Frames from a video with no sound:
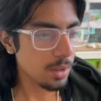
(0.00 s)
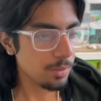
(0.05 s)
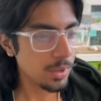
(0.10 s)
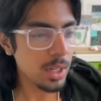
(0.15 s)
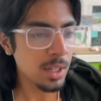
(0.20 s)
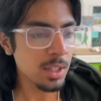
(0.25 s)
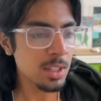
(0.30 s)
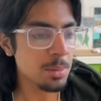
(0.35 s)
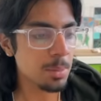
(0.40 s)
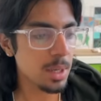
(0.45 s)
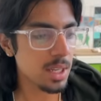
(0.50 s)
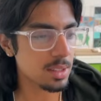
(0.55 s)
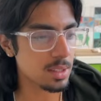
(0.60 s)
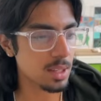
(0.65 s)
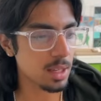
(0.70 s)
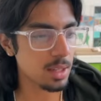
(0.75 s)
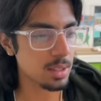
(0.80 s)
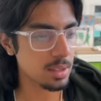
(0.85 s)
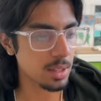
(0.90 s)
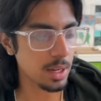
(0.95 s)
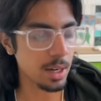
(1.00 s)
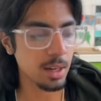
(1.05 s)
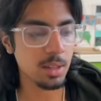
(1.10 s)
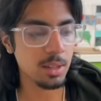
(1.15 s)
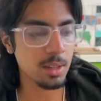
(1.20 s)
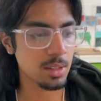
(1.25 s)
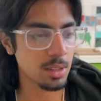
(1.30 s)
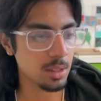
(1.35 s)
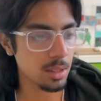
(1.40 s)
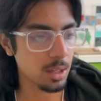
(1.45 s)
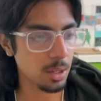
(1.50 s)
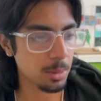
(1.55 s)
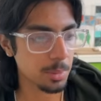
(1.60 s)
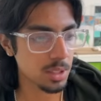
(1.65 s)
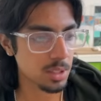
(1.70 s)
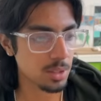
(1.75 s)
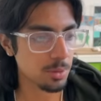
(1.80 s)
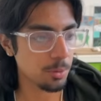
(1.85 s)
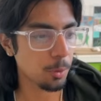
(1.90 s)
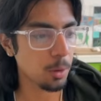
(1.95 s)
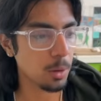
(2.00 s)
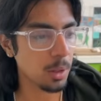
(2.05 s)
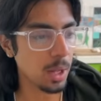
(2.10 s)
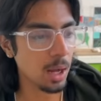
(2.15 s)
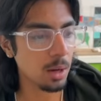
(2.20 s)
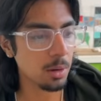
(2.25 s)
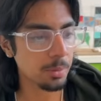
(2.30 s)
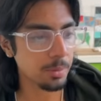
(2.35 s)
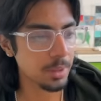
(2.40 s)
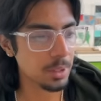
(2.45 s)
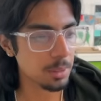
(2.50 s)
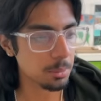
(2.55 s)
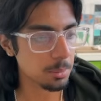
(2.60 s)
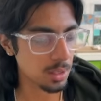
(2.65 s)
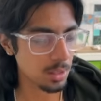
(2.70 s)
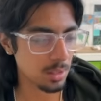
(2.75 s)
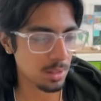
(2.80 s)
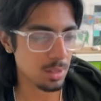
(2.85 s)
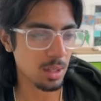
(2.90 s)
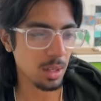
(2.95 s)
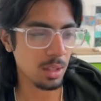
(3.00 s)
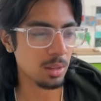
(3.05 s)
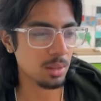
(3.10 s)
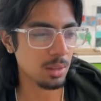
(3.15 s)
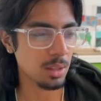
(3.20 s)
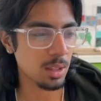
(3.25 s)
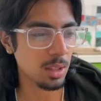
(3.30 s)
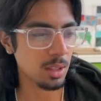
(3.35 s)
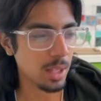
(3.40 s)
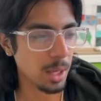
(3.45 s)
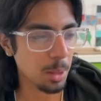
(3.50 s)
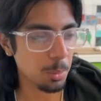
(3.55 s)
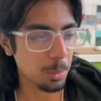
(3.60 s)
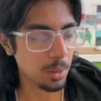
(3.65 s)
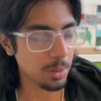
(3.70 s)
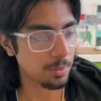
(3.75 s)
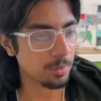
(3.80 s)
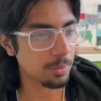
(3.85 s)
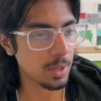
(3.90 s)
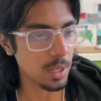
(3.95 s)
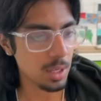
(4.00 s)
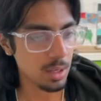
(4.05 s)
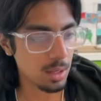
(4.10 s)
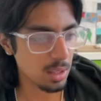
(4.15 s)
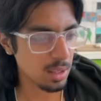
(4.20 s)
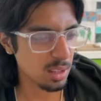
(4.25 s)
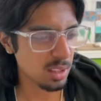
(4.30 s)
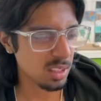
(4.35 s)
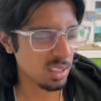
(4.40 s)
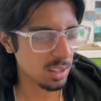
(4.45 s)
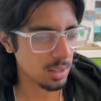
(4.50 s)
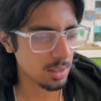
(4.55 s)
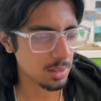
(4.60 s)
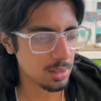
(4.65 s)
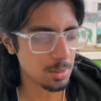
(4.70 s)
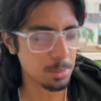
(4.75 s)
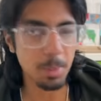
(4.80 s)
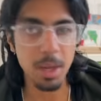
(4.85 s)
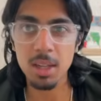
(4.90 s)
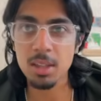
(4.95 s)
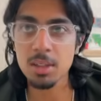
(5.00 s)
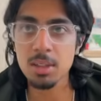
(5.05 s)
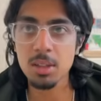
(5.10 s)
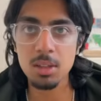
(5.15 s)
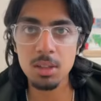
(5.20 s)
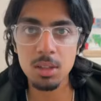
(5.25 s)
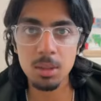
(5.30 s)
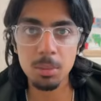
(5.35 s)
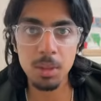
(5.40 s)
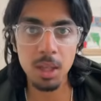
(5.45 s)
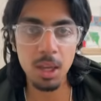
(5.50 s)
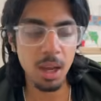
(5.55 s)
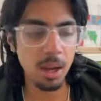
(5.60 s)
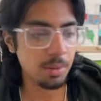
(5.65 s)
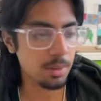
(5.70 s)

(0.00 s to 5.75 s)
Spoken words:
Figures make sense. Arin doesn't come in his full outfit because I don't think that would fit in this mech system they have